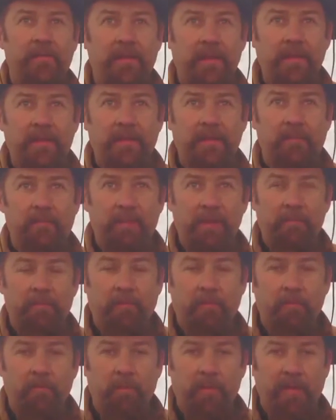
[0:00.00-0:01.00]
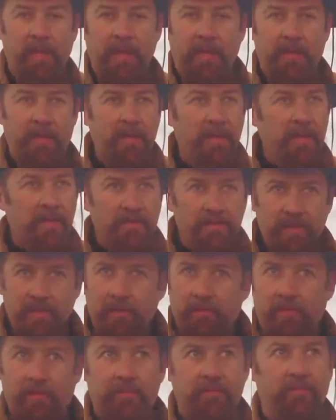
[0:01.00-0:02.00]
They needed people who would
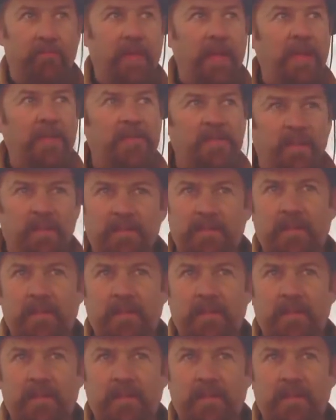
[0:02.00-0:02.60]
just invest and